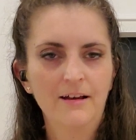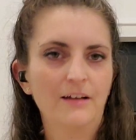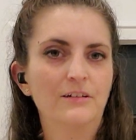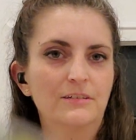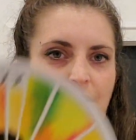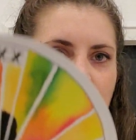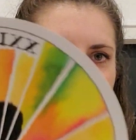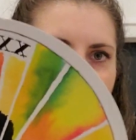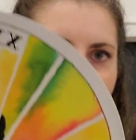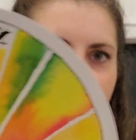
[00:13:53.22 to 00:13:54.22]
I just saw
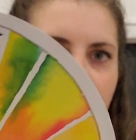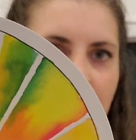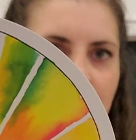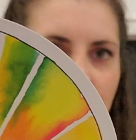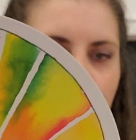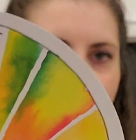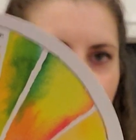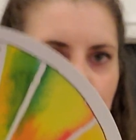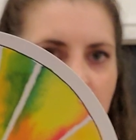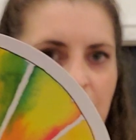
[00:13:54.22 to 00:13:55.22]
this card again.
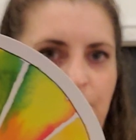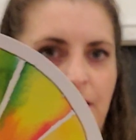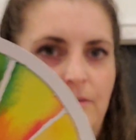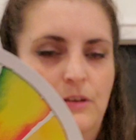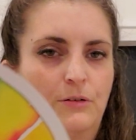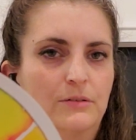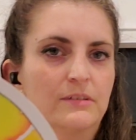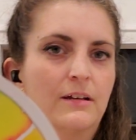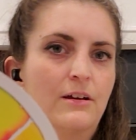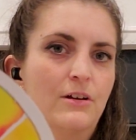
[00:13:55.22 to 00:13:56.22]
It's reminding me of
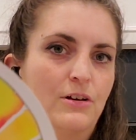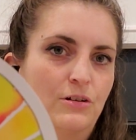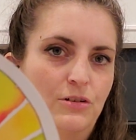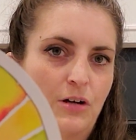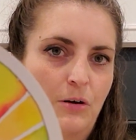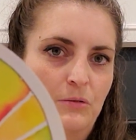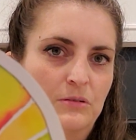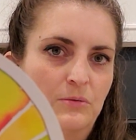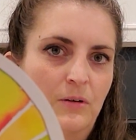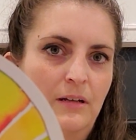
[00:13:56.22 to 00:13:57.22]
those
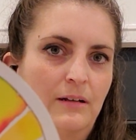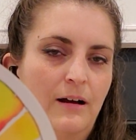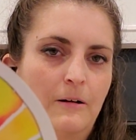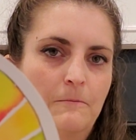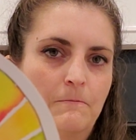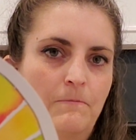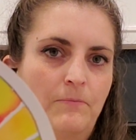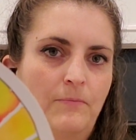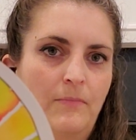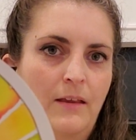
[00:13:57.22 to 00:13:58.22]
shows when
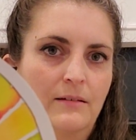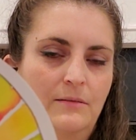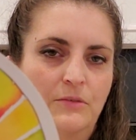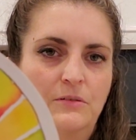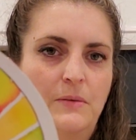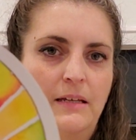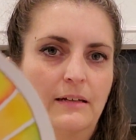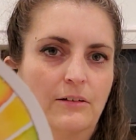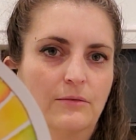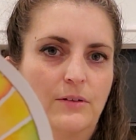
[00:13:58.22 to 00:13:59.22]
someone's being
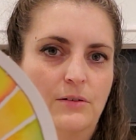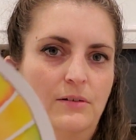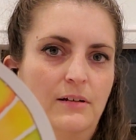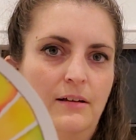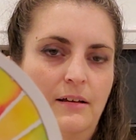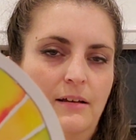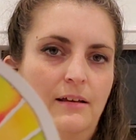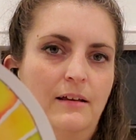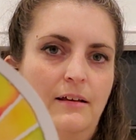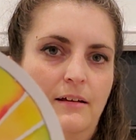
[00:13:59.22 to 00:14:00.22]
interviewed
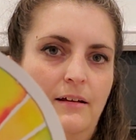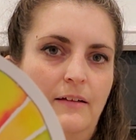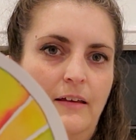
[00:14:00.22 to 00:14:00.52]
and